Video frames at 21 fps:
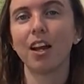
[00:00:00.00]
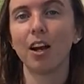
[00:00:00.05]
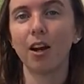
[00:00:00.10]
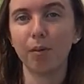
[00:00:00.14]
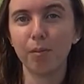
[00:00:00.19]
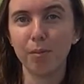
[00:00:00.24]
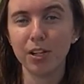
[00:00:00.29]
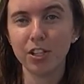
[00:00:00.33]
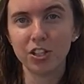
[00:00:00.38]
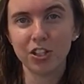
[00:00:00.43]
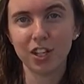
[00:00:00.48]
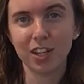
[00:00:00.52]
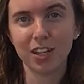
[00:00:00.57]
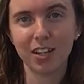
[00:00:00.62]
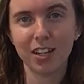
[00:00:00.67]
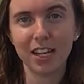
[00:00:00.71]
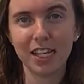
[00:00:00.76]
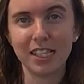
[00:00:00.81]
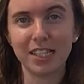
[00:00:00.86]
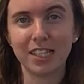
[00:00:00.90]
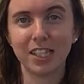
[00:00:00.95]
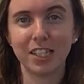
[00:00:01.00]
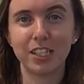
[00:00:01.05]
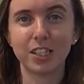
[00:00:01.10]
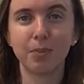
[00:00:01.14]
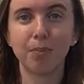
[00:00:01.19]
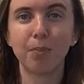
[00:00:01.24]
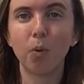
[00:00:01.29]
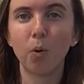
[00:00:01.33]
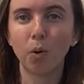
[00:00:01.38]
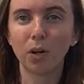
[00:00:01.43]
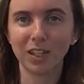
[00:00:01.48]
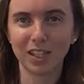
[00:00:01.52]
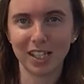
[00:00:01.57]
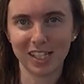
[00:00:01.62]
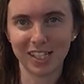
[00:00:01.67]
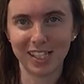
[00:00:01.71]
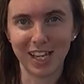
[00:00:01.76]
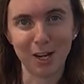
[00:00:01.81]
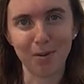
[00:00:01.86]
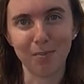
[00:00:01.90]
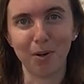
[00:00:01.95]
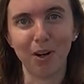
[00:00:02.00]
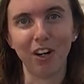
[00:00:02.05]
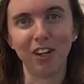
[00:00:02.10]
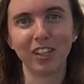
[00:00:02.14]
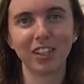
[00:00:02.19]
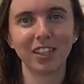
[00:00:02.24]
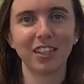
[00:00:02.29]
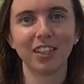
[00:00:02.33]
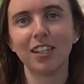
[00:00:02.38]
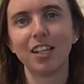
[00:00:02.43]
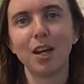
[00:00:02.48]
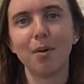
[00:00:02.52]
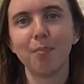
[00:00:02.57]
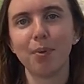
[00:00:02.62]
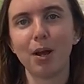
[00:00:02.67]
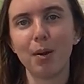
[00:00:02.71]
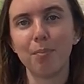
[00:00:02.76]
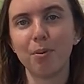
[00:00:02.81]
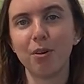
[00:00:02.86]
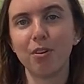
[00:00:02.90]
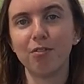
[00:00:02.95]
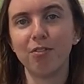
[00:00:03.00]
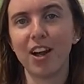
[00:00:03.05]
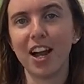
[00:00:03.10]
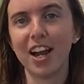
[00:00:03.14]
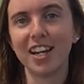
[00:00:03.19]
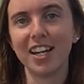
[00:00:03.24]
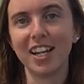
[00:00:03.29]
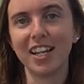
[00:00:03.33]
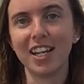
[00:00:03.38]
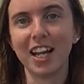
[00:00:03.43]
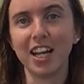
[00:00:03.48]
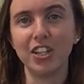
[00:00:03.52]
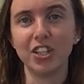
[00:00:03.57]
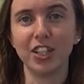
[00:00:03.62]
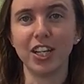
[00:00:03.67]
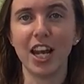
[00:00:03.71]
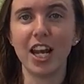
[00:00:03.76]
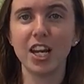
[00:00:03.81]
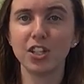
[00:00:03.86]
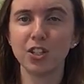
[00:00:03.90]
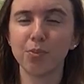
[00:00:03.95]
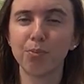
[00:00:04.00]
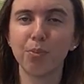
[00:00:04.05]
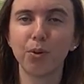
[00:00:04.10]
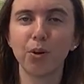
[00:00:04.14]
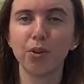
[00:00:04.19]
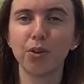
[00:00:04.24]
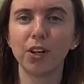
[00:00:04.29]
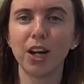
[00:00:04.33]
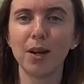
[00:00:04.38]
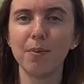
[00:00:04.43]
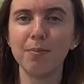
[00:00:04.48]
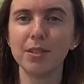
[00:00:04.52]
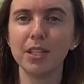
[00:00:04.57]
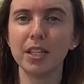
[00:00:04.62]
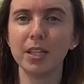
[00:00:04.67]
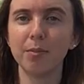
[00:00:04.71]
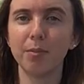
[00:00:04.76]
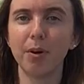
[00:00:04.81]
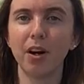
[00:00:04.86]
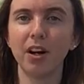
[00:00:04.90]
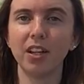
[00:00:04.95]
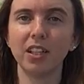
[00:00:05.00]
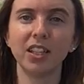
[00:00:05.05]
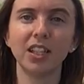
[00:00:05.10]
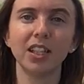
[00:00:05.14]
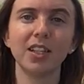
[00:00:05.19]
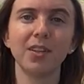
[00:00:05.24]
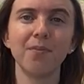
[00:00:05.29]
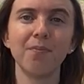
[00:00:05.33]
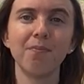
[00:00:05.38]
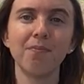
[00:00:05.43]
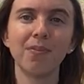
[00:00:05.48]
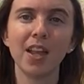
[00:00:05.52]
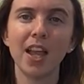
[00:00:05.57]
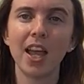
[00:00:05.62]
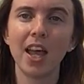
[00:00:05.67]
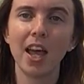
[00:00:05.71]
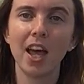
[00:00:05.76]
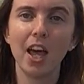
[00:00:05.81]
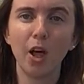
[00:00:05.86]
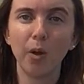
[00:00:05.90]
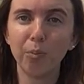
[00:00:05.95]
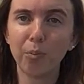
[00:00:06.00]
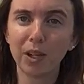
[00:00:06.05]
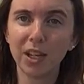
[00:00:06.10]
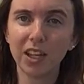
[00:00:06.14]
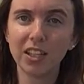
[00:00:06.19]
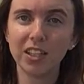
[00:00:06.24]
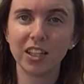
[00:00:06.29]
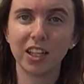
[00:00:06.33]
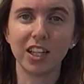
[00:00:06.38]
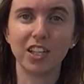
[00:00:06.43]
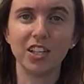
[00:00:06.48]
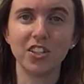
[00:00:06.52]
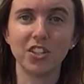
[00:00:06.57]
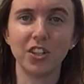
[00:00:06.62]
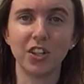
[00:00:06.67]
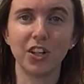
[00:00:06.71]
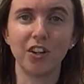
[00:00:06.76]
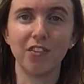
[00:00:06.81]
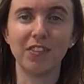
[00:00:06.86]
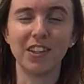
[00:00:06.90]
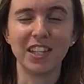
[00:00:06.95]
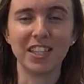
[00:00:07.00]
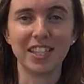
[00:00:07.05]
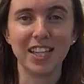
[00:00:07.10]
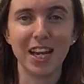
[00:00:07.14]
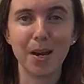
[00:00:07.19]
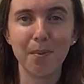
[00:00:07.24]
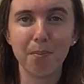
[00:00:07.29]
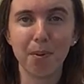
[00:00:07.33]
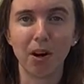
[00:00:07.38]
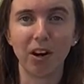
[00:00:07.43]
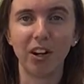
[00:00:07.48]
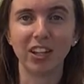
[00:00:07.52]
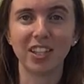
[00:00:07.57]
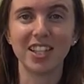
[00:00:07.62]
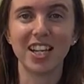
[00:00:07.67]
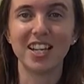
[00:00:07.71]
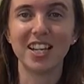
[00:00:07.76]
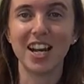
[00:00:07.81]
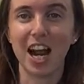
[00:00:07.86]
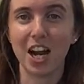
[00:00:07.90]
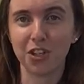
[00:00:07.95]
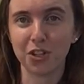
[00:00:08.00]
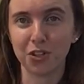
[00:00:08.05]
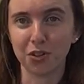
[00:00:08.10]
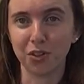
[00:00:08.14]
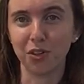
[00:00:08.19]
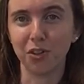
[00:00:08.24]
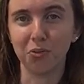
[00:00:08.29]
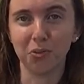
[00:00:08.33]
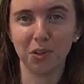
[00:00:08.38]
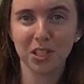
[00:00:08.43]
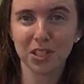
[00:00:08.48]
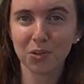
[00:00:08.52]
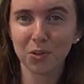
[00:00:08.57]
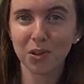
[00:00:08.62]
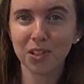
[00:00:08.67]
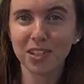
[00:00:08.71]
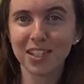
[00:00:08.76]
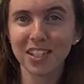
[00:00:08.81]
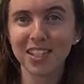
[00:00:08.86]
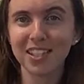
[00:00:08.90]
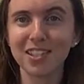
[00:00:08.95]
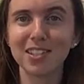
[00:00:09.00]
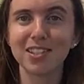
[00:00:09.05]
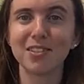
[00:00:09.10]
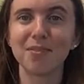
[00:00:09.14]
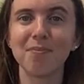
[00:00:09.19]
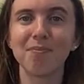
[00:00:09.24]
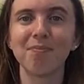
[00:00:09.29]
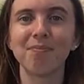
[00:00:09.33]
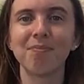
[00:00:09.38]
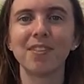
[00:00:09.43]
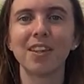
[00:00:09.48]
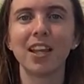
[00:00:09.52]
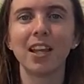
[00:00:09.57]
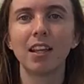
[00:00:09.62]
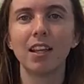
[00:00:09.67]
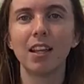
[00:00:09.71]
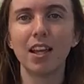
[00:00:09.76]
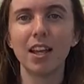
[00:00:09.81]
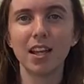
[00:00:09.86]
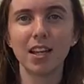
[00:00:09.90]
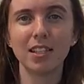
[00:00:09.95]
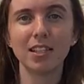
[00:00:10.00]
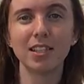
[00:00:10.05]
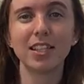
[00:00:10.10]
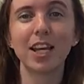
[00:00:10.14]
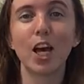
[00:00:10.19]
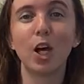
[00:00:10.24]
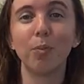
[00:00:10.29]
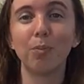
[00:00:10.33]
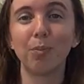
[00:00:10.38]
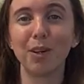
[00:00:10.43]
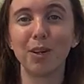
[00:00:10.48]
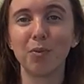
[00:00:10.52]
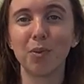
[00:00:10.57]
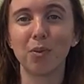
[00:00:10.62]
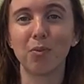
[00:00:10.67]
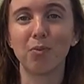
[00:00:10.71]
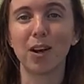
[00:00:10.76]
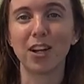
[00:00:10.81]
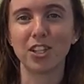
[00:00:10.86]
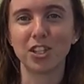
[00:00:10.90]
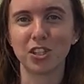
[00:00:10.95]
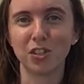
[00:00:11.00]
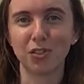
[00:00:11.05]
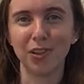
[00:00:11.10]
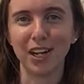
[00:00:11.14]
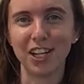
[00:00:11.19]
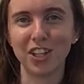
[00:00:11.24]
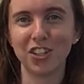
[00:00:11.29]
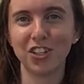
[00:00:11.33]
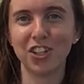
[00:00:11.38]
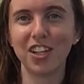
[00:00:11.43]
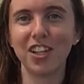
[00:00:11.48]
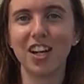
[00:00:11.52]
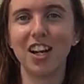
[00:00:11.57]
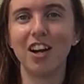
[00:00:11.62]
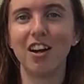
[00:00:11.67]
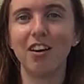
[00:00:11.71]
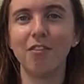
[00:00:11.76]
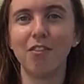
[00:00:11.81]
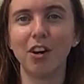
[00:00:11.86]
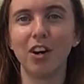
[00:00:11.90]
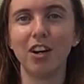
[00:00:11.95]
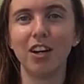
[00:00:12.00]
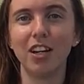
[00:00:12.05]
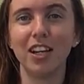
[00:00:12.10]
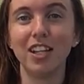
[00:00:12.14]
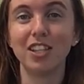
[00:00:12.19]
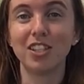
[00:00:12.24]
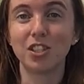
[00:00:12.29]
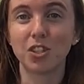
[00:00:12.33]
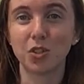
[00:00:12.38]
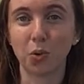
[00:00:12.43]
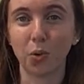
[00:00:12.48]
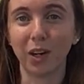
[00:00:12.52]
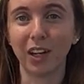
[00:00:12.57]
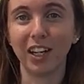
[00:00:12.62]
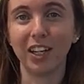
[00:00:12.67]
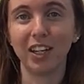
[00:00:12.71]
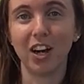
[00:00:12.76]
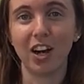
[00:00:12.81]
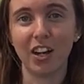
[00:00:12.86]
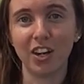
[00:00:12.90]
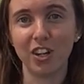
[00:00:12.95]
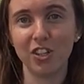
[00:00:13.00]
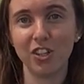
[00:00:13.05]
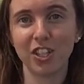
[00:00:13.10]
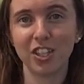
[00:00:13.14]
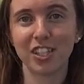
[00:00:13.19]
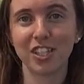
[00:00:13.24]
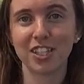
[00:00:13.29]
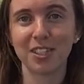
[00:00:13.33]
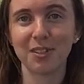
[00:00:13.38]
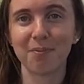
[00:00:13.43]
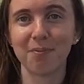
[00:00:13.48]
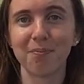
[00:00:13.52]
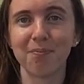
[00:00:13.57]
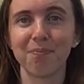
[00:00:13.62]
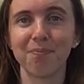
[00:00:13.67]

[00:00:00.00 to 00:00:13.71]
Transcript: Our mission is to support the state park by providing education programs in the park, helping to conserve the state park's natural resources, and helping with restoration of our historic cottages.